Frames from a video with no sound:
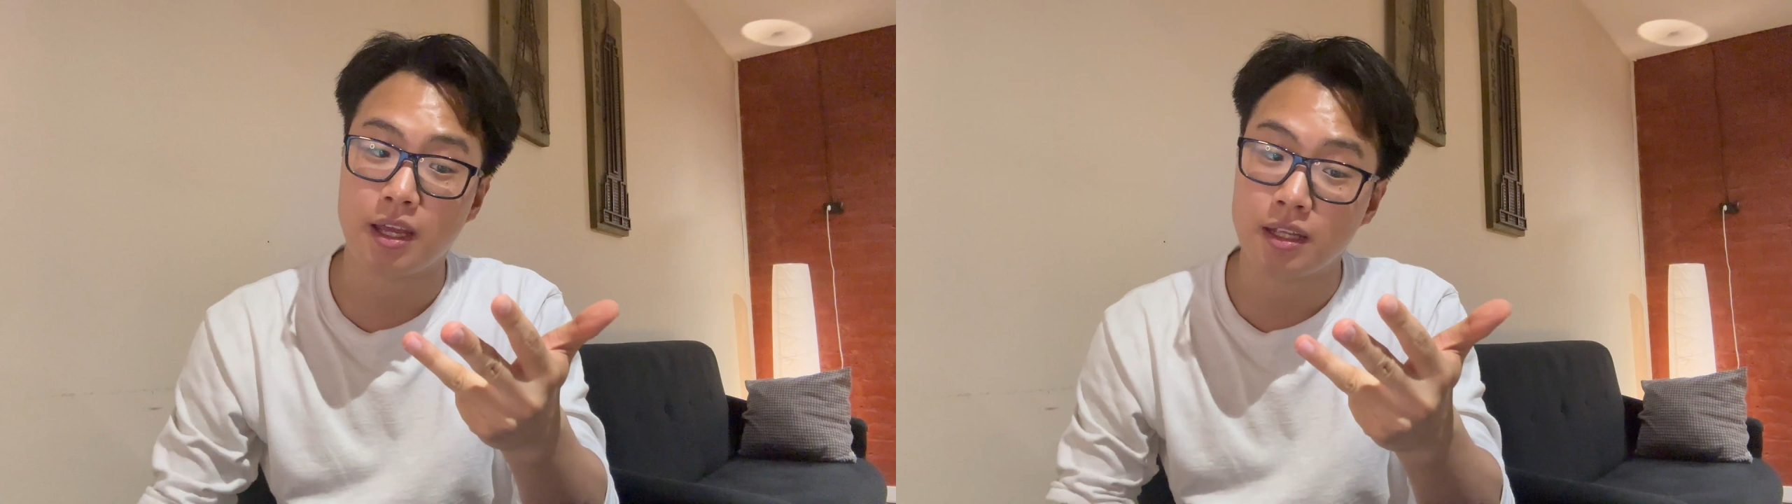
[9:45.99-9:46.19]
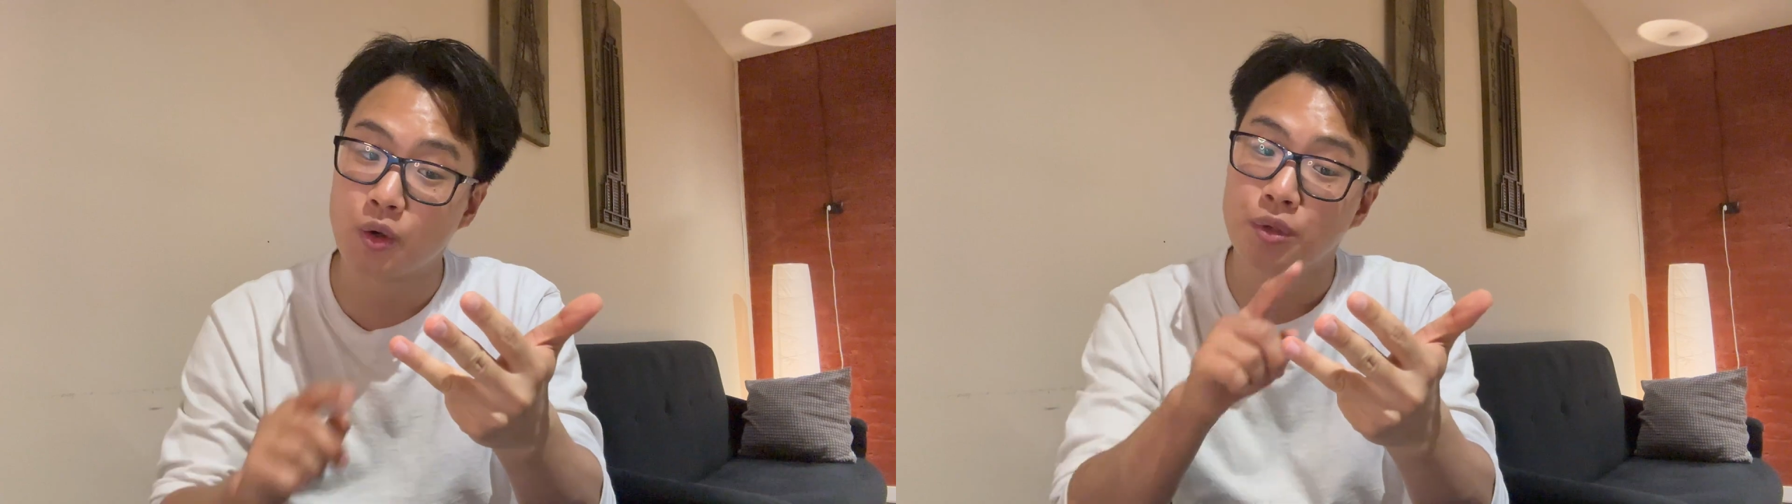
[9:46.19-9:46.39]

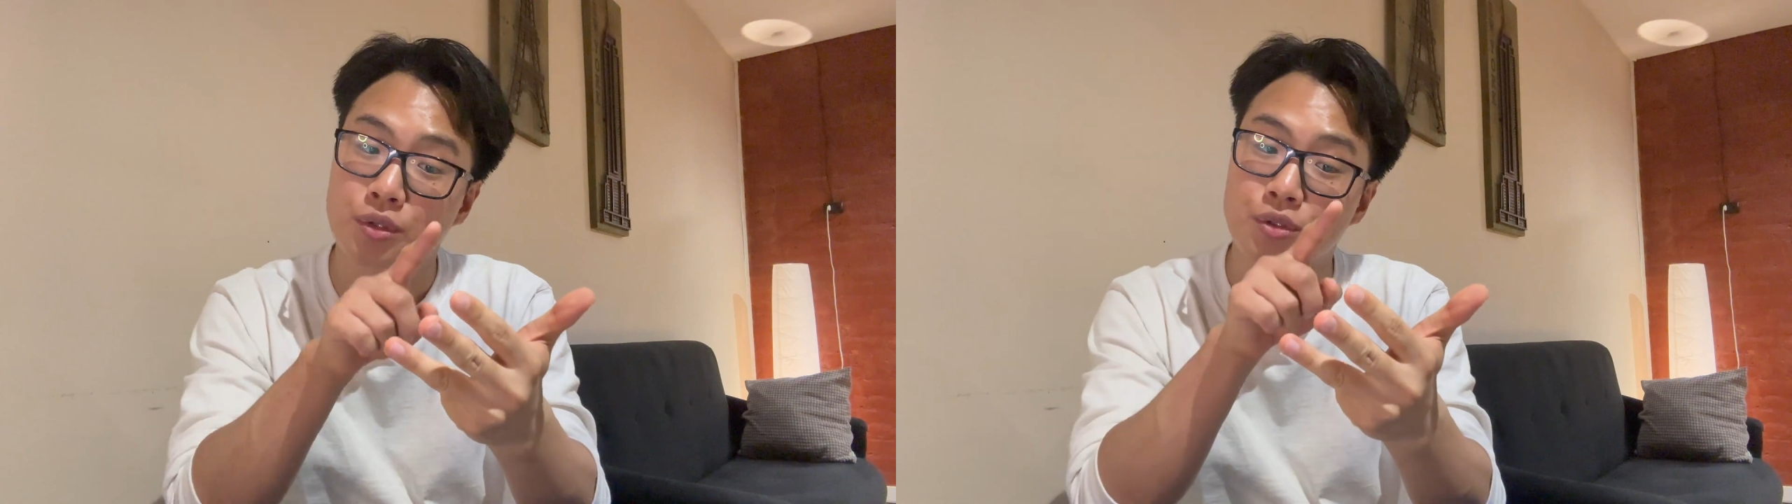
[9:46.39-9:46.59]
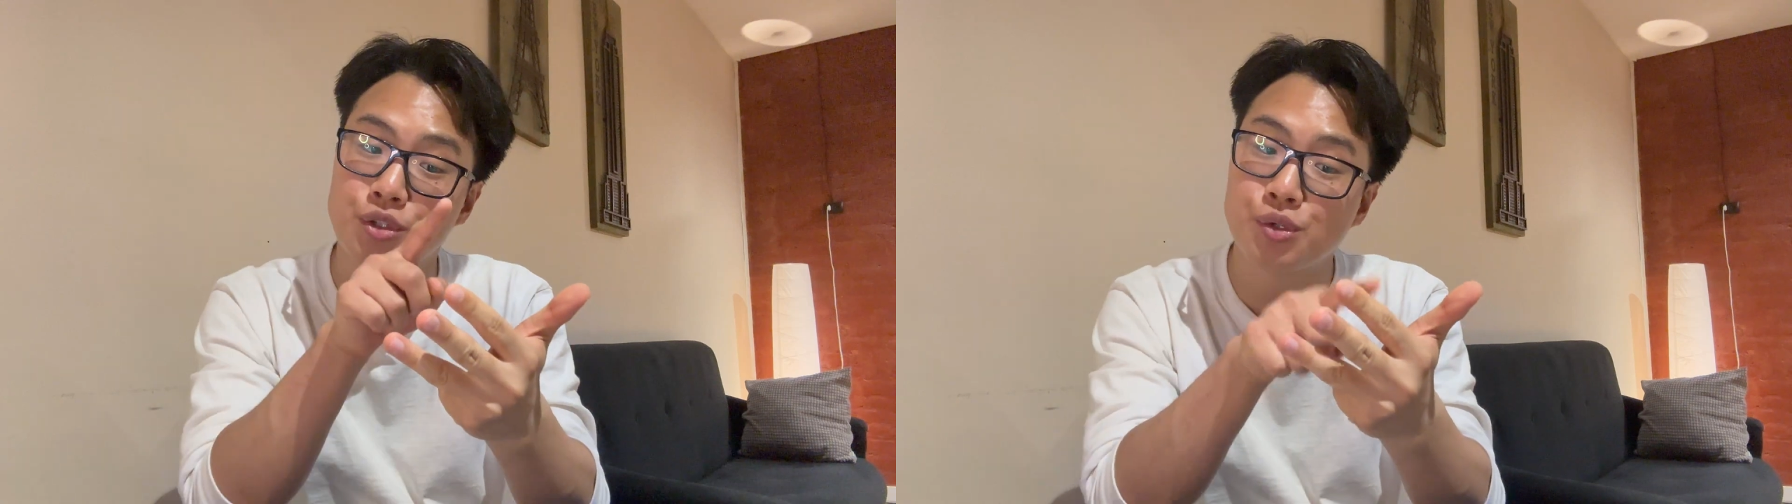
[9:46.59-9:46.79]
And in order
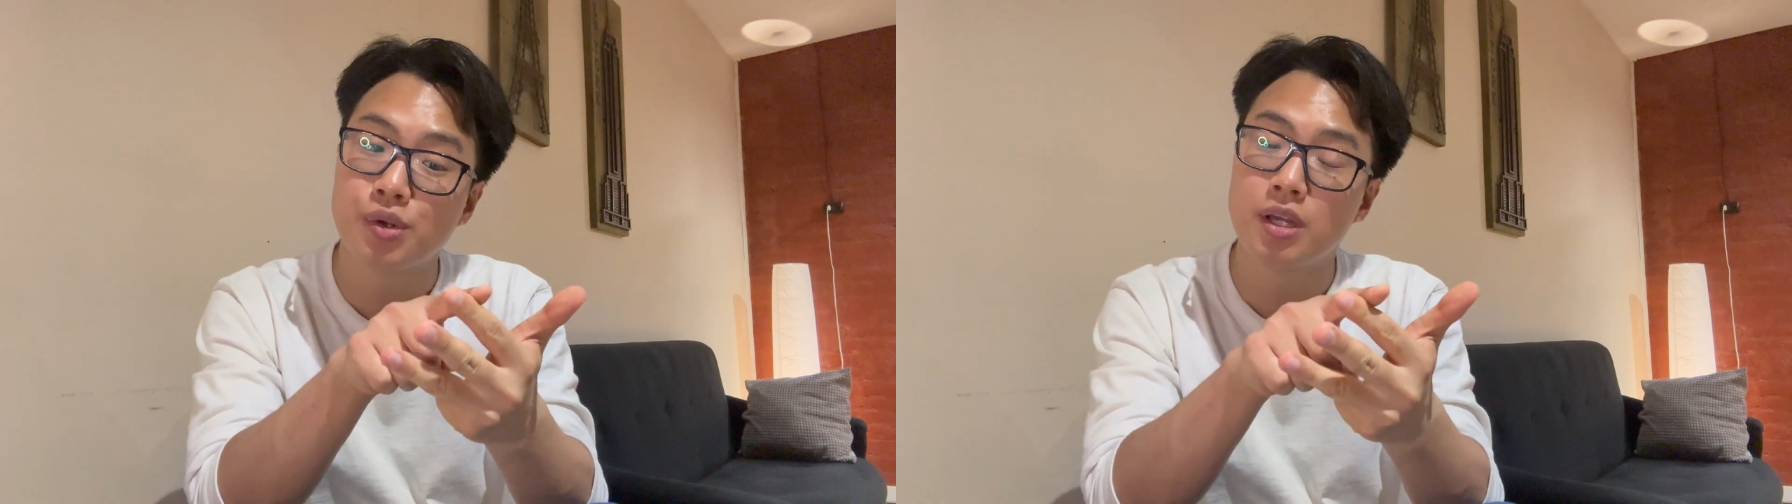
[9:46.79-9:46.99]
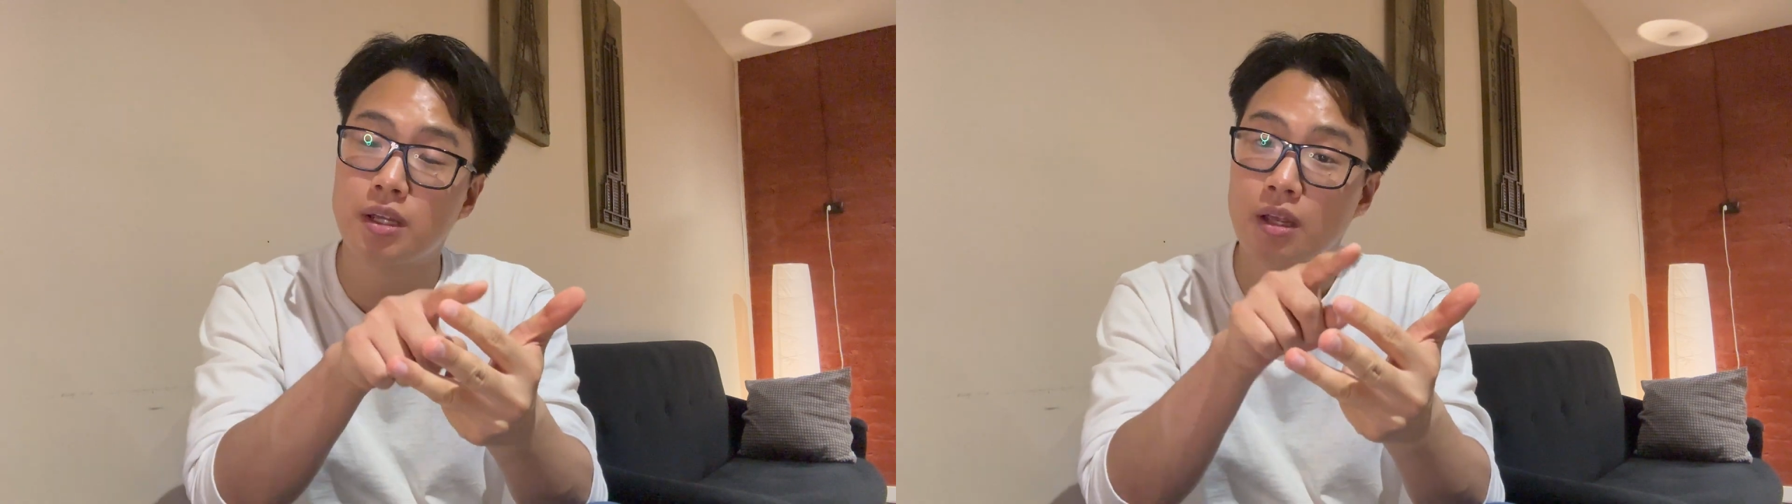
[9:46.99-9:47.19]
to
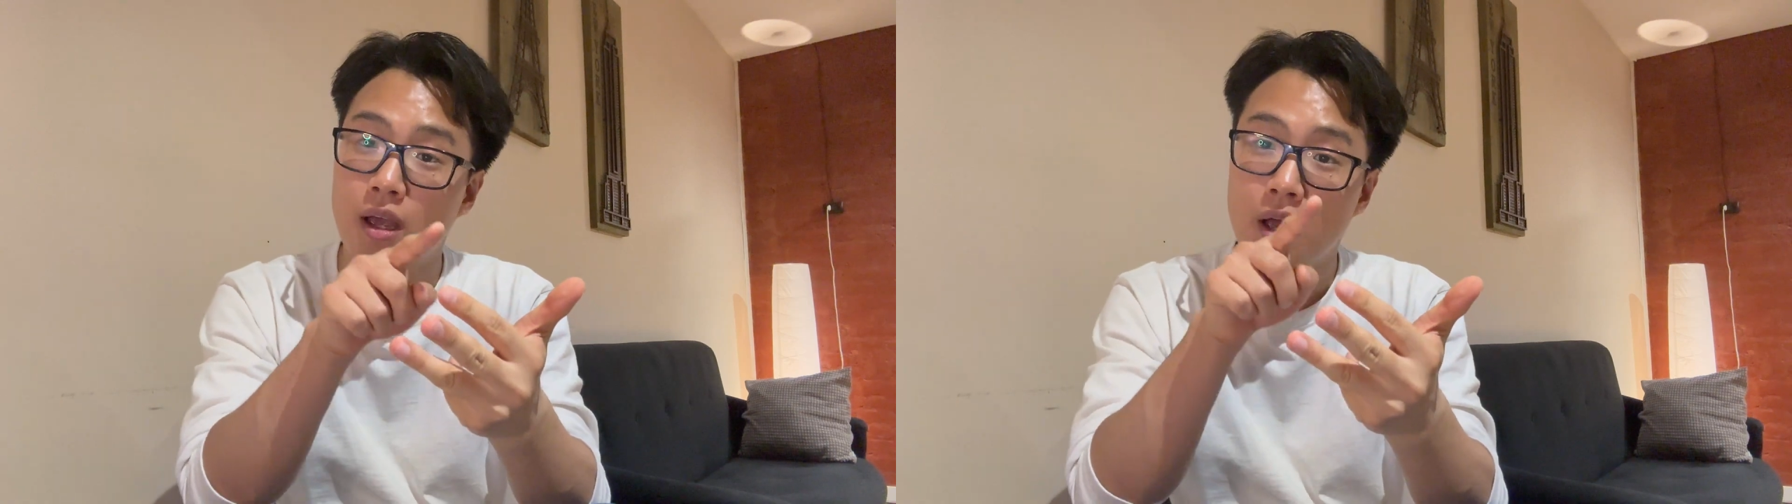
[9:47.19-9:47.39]
train